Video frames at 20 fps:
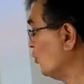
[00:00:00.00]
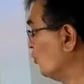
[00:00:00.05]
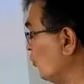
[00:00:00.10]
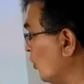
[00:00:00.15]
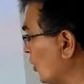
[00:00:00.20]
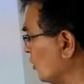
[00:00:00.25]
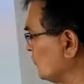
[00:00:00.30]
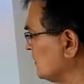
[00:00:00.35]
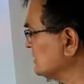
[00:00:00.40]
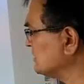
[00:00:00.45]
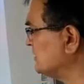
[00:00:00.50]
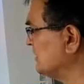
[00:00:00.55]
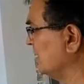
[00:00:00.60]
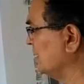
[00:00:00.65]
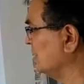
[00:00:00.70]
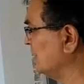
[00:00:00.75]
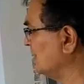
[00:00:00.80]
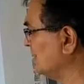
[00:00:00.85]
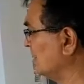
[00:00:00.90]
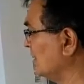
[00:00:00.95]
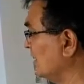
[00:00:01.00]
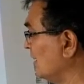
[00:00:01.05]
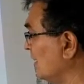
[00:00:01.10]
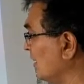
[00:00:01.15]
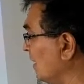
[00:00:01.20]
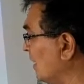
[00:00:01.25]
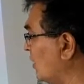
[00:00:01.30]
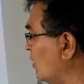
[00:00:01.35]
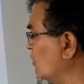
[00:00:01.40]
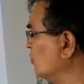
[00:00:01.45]
what was there
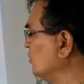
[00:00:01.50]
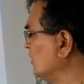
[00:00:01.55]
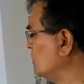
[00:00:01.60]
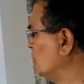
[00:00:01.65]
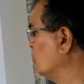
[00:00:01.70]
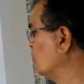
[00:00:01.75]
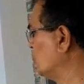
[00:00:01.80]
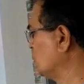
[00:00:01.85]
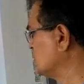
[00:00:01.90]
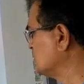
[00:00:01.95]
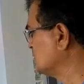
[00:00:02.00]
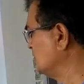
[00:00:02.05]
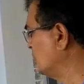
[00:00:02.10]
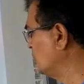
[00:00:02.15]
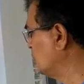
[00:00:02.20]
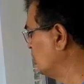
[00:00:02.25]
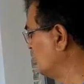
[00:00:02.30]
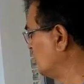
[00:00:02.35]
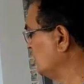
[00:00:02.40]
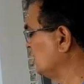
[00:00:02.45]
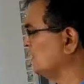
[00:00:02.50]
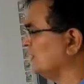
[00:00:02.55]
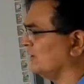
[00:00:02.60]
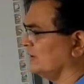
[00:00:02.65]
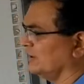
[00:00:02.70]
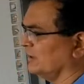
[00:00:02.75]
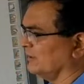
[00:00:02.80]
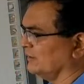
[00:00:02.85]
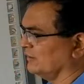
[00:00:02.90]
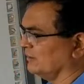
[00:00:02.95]
on the notice board
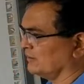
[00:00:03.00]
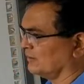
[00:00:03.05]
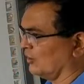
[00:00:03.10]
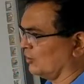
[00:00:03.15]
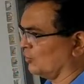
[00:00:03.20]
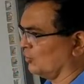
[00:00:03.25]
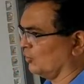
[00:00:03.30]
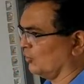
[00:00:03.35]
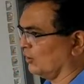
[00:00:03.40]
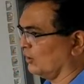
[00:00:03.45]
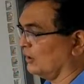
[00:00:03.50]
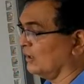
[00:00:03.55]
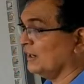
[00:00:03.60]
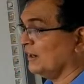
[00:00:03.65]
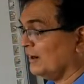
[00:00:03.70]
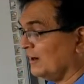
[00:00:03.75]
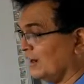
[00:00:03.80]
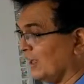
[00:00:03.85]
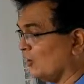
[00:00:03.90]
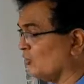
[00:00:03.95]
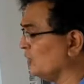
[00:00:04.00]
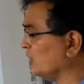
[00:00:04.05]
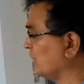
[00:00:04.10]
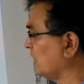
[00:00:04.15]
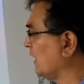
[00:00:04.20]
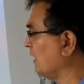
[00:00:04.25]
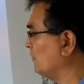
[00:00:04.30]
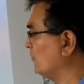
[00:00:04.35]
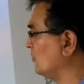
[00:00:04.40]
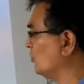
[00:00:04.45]
in the town hall. Now
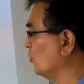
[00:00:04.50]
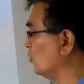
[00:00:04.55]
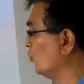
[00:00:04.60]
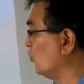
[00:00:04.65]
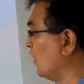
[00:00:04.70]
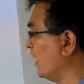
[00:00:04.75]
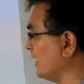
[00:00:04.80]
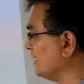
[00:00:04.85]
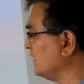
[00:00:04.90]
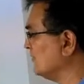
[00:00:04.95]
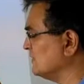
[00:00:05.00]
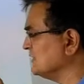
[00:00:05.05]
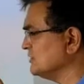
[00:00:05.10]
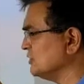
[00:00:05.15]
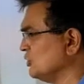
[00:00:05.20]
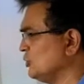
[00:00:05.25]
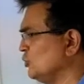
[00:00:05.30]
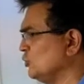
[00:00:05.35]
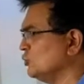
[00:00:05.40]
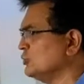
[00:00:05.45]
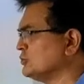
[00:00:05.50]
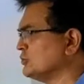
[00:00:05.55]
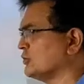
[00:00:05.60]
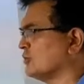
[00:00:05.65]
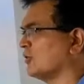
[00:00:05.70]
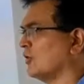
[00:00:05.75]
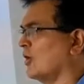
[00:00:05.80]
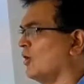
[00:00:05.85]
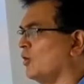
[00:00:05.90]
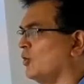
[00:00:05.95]
we can know why there was a
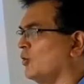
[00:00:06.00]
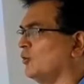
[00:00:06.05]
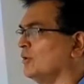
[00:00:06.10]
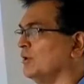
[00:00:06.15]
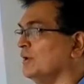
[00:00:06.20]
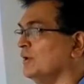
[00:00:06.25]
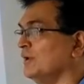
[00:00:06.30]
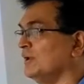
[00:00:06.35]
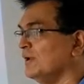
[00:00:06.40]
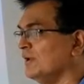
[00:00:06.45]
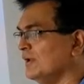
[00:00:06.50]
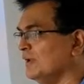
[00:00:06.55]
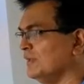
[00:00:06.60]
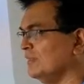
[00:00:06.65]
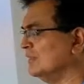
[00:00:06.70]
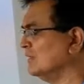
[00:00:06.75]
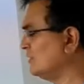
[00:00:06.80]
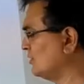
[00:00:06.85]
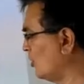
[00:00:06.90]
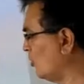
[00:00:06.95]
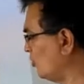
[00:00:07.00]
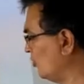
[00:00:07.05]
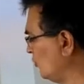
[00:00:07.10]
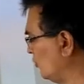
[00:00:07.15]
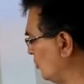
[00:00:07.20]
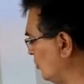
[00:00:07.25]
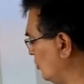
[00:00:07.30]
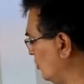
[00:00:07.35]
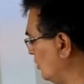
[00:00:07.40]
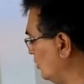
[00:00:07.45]
huge crowd in the town
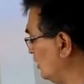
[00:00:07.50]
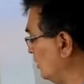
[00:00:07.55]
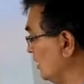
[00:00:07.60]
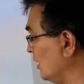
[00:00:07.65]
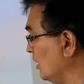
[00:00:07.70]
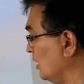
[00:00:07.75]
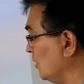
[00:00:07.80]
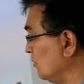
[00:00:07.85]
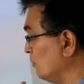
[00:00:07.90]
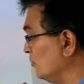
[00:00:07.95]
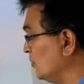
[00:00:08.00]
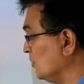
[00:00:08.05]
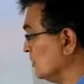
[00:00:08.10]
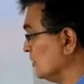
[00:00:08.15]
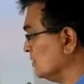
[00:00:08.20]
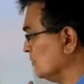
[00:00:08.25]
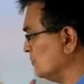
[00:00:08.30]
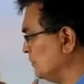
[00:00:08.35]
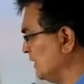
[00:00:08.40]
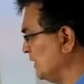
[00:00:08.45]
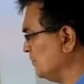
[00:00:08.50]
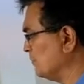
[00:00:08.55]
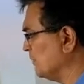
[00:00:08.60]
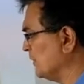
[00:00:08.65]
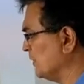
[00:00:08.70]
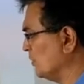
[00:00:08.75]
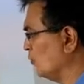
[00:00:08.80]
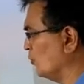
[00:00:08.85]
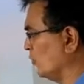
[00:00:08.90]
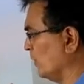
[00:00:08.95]
hall,
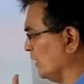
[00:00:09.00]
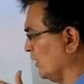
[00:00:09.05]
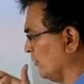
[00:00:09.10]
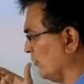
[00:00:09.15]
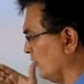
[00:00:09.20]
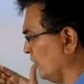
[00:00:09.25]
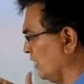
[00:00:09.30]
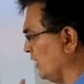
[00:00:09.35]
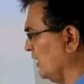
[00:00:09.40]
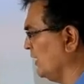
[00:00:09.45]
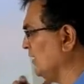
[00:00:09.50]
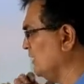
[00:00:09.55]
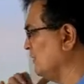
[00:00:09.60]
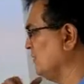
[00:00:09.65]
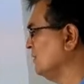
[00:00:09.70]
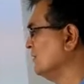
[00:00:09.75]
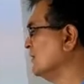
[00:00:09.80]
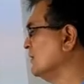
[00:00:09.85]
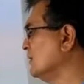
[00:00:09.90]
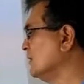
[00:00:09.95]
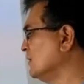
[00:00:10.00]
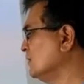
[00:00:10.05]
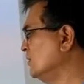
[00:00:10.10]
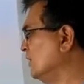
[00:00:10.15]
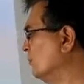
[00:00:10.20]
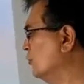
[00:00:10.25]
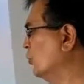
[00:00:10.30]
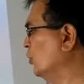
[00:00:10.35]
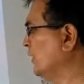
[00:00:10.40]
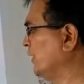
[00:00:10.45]
people who were reading
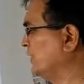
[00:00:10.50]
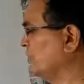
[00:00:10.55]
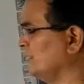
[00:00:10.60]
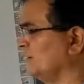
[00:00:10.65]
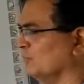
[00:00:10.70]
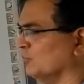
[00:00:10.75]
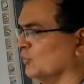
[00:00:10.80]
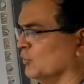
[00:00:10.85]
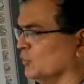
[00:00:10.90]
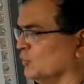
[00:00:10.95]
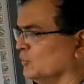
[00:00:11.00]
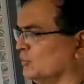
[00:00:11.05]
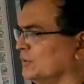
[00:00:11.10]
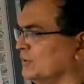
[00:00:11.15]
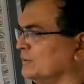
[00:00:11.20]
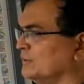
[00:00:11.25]
the bulletin board.